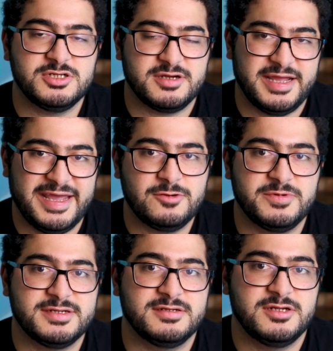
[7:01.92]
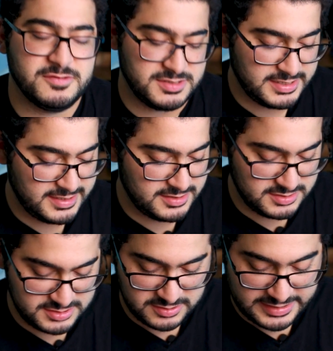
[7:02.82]
your handwritten notes.
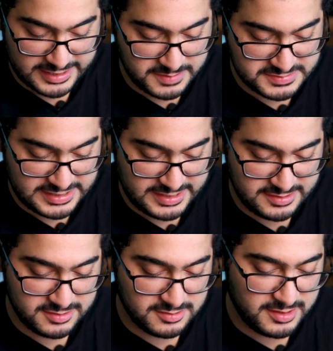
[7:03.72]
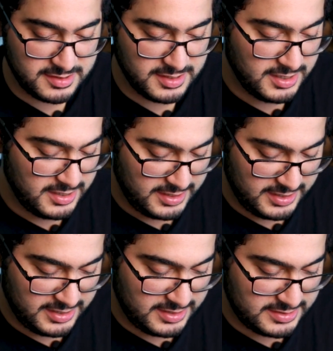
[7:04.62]
So that comes in handy a lot.
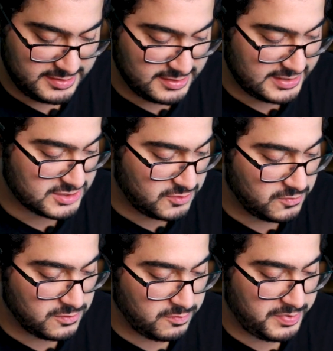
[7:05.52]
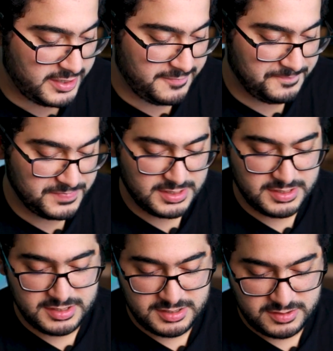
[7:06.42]
And I think that's cool, but
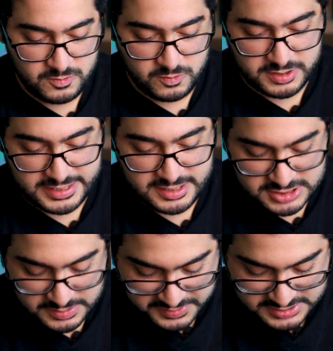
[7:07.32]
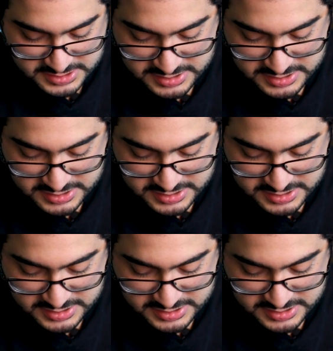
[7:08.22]
we'll kind of jump into